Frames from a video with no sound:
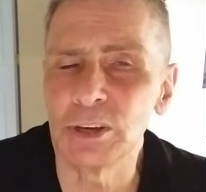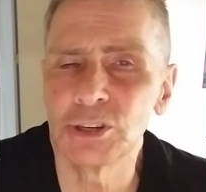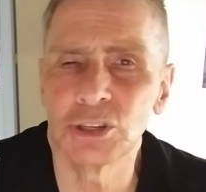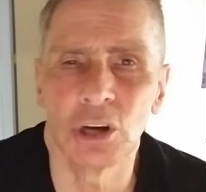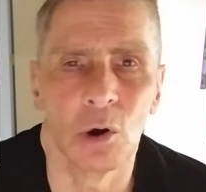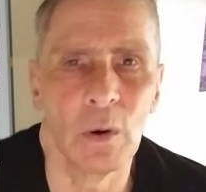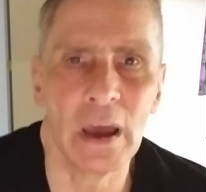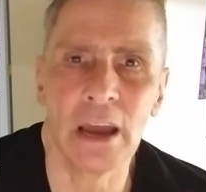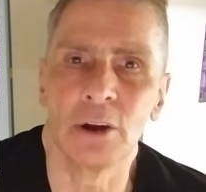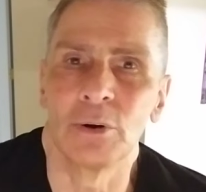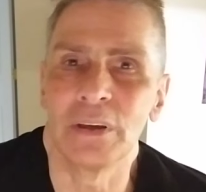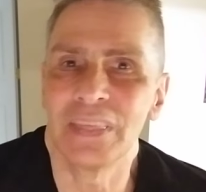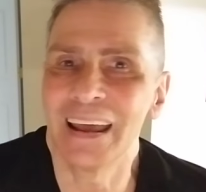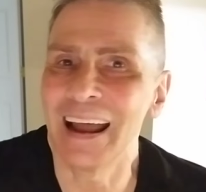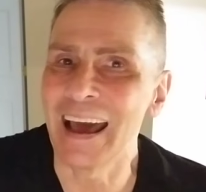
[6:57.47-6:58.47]
so
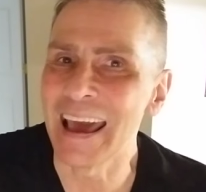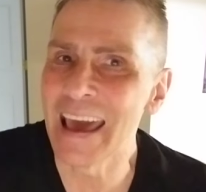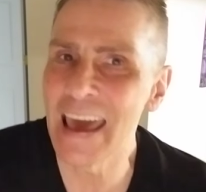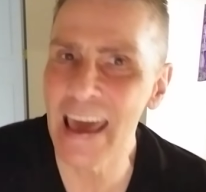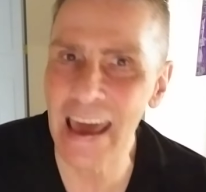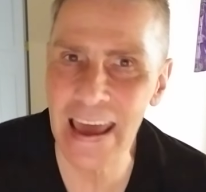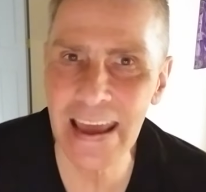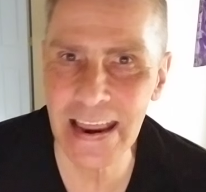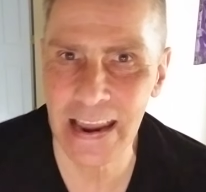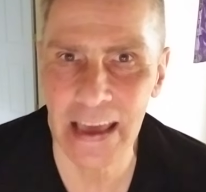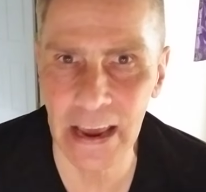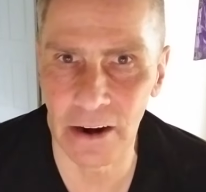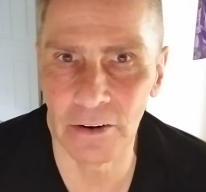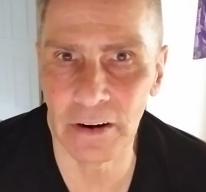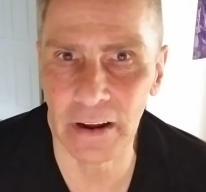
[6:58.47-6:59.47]
angry that I hate
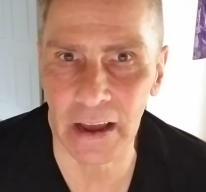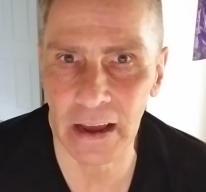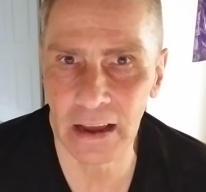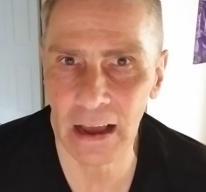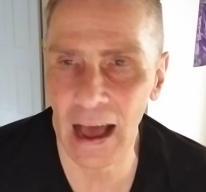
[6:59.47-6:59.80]
hearing.